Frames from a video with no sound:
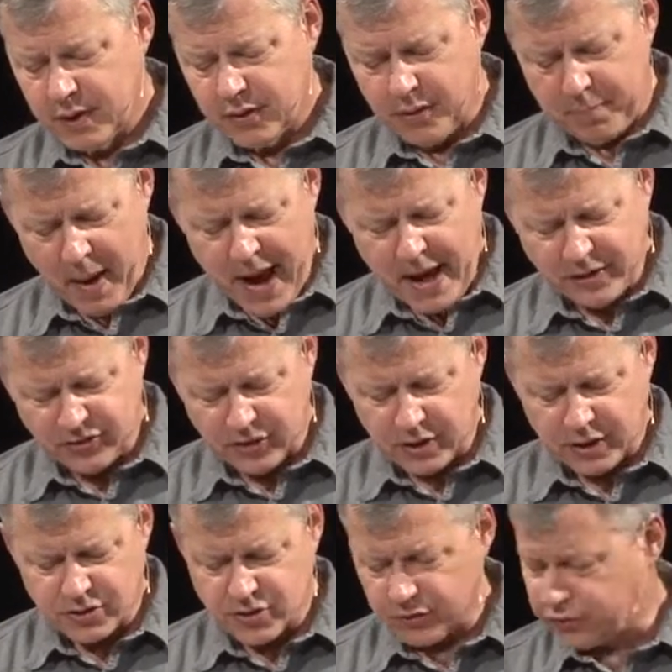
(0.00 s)
The
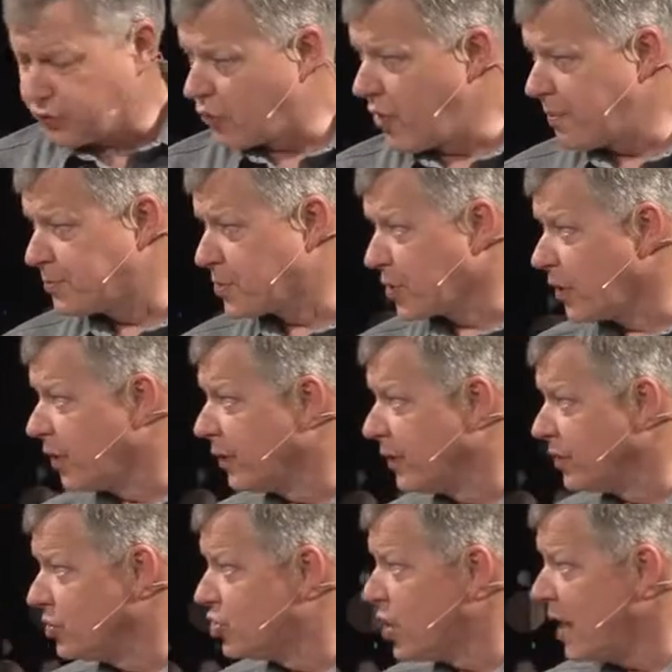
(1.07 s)
passage of Scripture
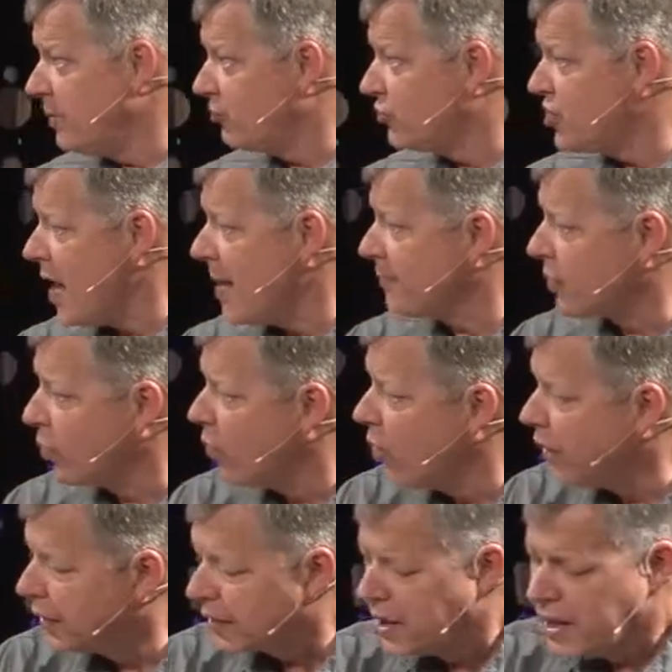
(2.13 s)
in James chapter
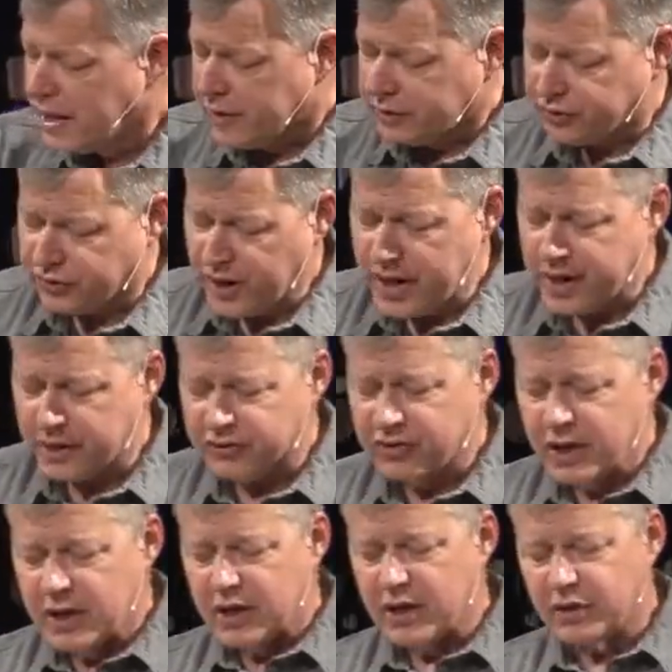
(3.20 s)
1 says,
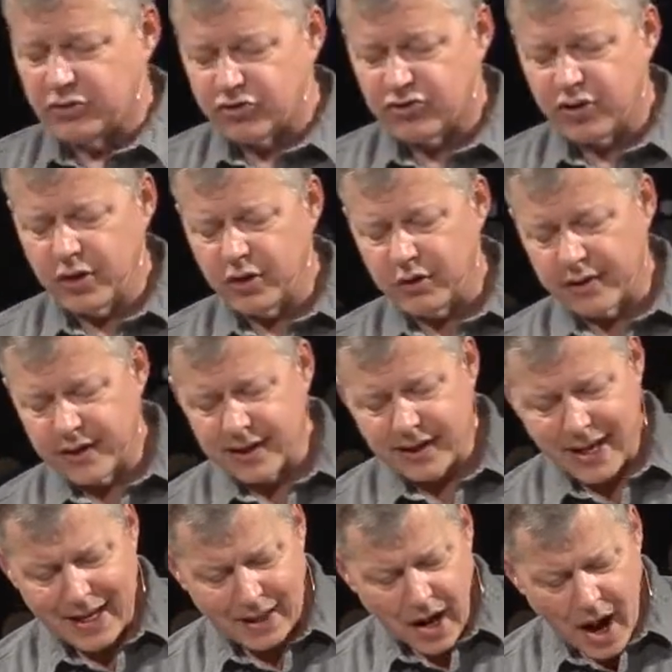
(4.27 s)
consider
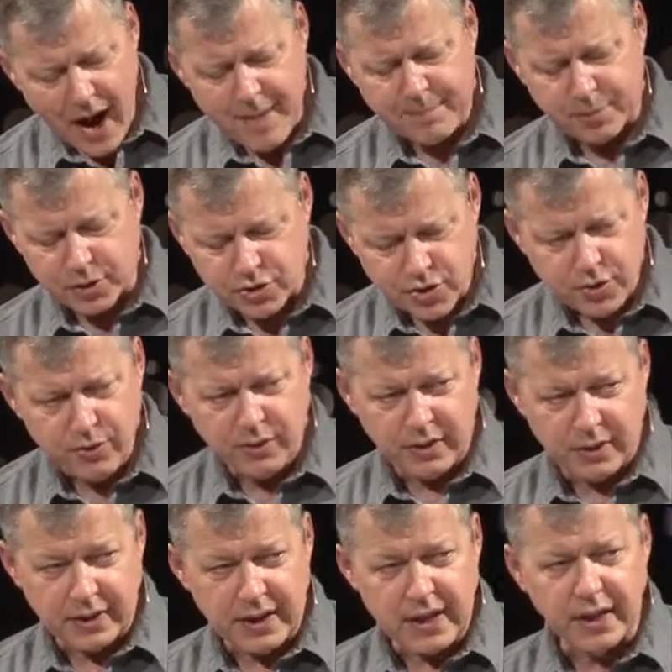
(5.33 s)
it an
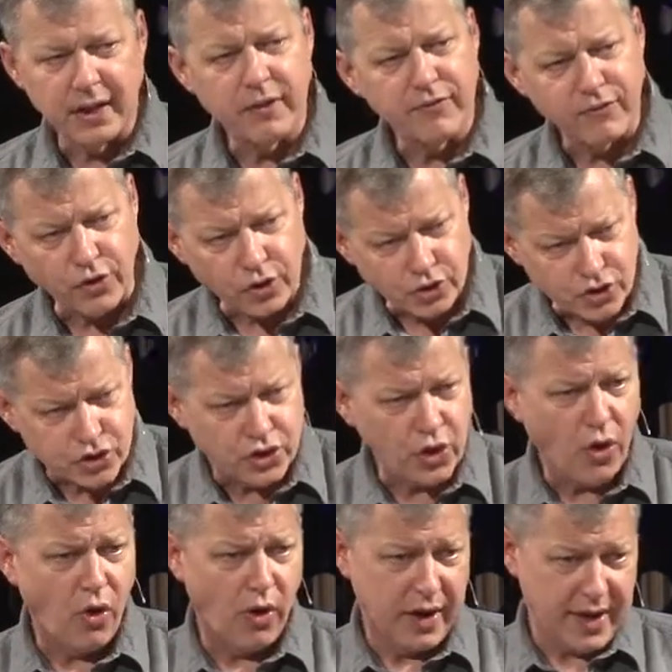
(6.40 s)
opportunity for
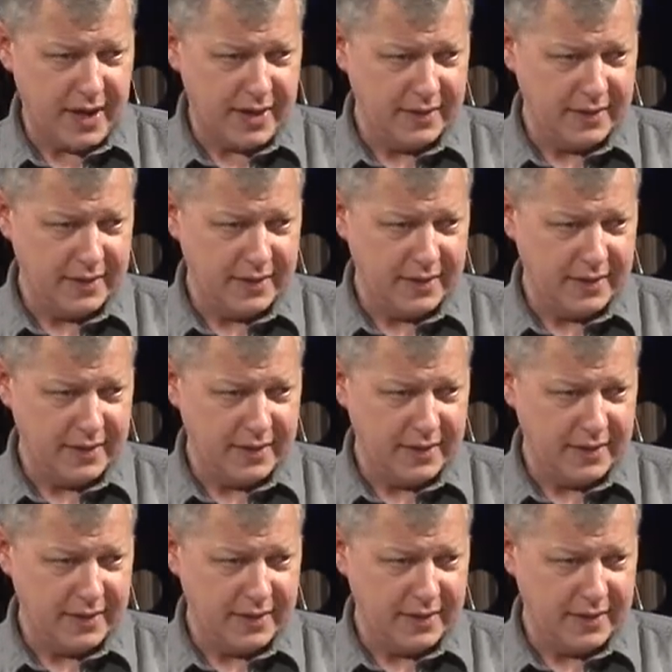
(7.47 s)
joy.